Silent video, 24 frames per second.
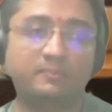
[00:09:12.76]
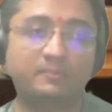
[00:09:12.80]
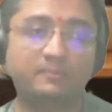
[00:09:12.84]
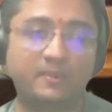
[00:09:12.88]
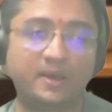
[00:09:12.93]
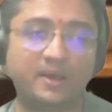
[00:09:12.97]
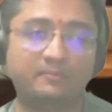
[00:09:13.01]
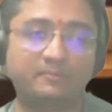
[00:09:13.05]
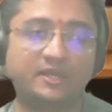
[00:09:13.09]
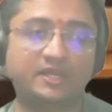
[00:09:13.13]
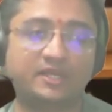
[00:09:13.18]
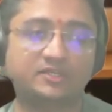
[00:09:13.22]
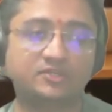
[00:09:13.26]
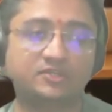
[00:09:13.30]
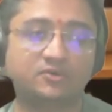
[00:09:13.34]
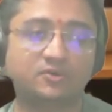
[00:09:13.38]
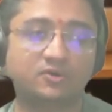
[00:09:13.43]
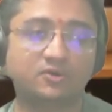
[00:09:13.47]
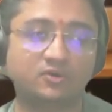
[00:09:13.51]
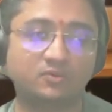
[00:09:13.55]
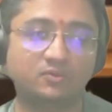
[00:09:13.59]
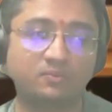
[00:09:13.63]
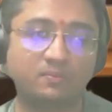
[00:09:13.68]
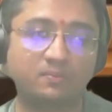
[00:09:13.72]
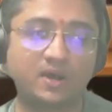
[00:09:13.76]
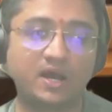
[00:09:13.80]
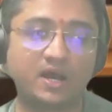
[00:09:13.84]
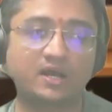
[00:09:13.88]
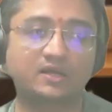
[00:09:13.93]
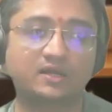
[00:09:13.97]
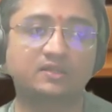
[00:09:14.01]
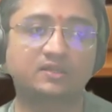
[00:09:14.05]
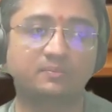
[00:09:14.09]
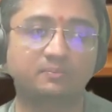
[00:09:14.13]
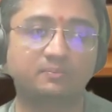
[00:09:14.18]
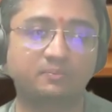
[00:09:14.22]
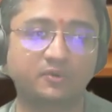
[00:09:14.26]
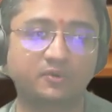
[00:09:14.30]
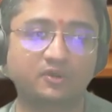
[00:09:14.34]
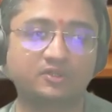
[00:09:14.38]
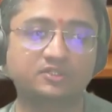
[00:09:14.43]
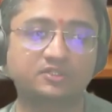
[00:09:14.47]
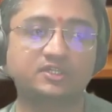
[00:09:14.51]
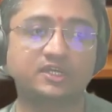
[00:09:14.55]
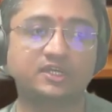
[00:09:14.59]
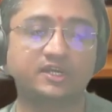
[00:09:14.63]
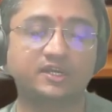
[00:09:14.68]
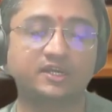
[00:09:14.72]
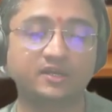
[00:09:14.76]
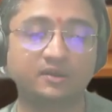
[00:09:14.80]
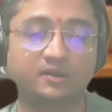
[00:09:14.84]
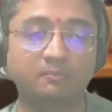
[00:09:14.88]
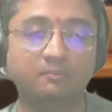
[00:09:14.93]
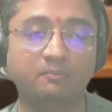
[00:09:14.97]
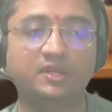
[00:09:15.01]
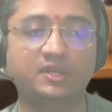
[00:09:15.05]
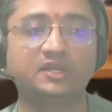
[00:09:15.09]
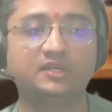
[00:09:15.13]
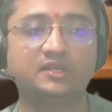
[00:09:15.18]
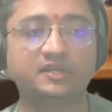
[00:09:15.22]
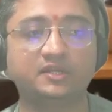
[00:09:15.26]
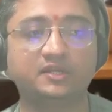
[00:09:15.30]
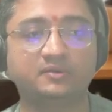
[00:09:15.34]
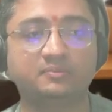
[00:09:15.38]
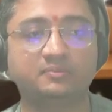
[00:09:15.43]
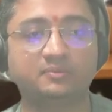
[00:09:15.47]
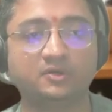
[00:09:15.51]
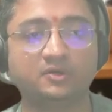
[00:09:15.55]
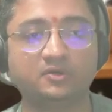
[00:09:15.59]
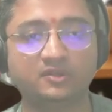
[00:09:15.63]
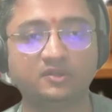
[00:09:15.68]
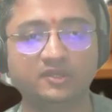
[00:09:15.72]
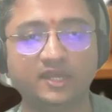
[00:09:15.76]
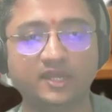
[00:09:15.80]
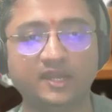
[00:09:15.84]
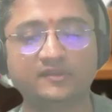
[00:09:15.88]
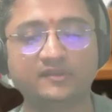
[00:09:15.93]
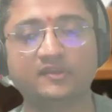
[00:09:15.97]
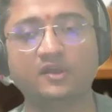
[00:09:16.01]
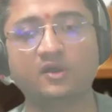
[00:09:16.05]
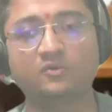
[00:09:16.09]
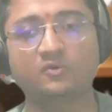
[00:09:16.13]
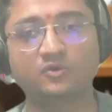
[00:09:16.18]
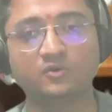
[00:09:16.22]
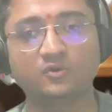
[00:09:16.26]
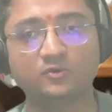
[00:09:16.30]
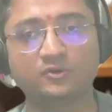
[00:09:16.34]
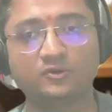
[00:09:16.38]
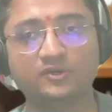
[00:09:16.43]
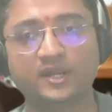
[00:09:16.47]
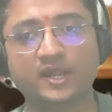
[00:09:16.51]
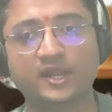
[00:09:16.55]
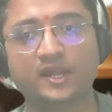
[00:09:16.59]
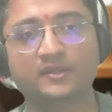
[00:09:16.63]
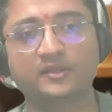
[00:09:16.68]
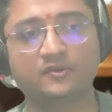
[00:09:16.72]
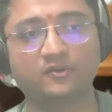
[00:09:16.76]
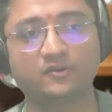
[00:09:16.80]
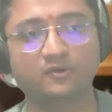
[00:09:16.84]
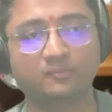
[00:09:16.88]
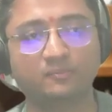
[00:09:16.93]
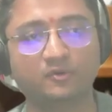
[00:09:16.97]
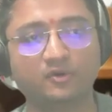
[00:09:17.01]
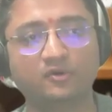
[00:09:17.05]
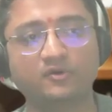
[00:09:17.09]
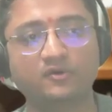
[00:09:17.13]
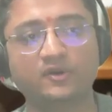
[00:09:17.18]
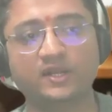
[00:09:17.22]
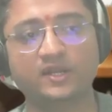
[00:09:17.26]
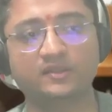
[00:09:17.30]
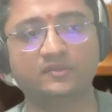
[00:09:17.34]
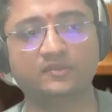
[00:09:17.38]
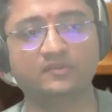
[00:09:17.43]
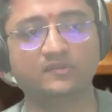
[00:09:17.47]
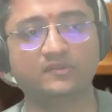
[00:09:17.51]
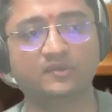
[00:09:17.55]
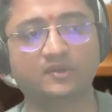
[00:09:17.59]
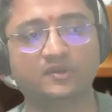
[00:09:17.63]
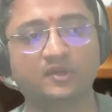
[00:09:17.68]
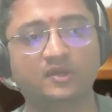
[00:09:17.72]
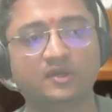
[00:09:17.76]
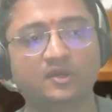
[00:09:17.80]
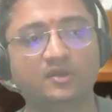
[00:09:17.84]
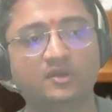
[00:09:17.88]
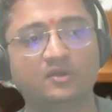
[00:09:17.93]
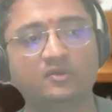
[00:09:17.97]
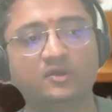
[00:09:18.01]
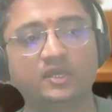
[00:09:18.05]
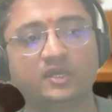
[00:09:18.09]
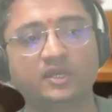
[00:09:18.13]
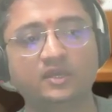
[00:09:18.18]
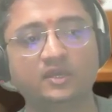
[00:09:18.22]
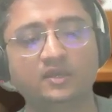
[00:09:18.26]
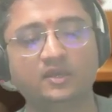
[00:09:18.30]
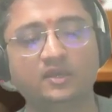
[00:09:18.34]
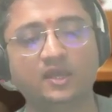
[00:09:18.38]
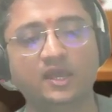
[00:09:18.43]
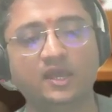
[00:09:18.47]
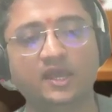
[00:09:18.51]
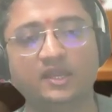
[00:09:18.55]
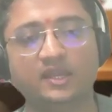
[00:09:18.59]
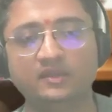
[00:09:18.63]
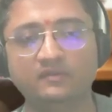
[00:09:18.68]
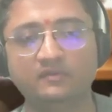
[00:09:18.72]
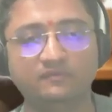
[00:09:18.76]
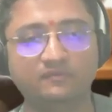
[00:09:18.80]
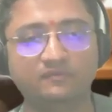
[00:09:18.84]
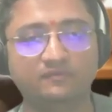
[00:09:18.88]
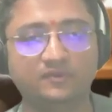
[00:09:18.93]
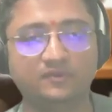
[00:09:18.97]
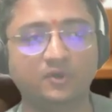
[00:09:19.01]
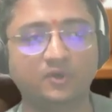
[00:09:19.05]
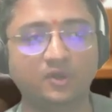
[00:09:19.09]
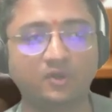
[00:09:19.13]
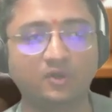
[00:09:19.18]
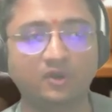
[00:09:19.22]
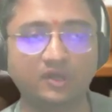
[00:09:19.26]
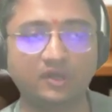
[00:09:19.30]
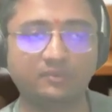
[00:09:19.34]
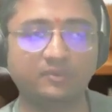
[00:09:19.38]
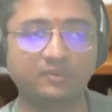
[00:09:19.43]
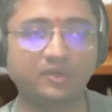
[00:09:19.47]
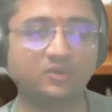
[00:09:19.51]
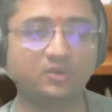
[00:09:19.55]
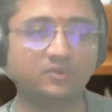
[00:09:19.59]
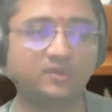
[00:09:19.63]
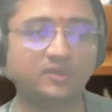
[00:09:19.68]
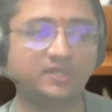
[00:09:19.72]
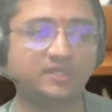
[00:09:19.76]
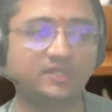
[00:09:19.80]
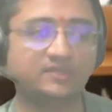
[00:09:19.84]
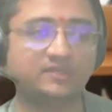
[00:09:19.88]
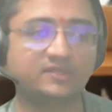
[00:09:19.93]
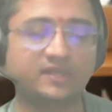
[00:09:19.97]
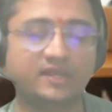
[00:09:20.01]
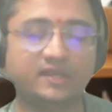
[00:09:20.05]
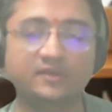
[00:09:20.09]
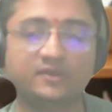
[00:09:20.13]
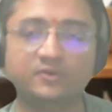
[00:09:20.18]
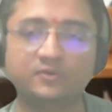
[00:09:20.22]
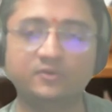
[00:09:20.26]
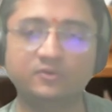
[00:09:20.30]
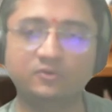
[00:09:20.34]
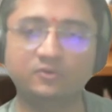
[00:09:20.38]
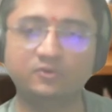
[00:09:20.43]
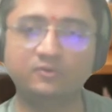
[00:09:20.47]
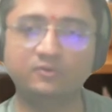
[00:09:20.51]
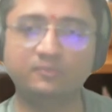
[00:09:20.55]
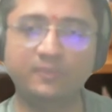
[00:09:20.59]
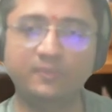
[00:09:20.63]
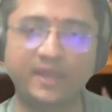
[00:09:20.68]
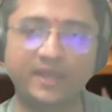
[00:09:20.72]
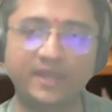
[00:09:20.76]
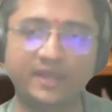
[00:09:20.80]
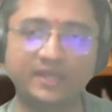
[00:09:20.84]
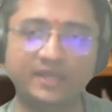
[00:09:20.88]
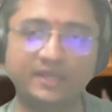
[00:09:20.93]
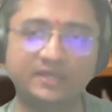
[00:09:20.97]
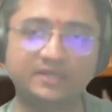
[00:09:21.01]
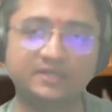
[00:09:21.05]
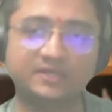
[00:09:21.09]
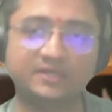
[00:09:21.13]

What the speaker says: make sure to mark the project completed, because that's how you track your progress. Okay. And if you are not able to understand, don't panic.